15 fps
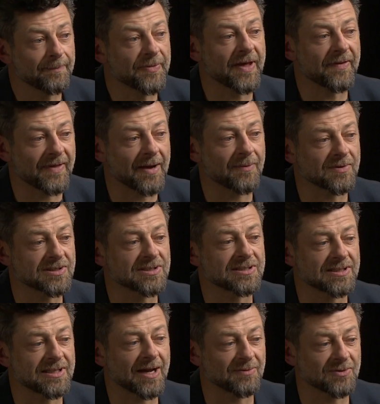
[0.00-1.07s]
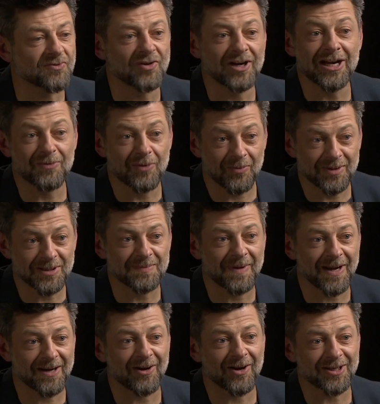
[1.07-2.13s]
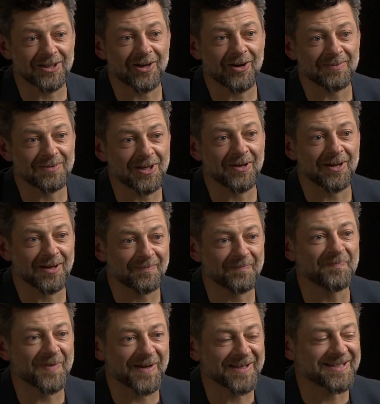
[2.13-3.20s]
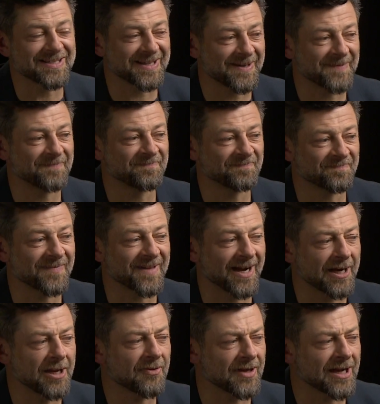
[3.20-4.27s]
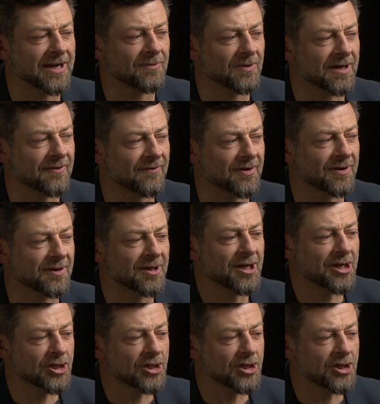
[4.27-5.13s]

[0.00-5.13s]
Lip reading: that was really what we spent our time doing. Mm-hmm. But I don't think anyone ever,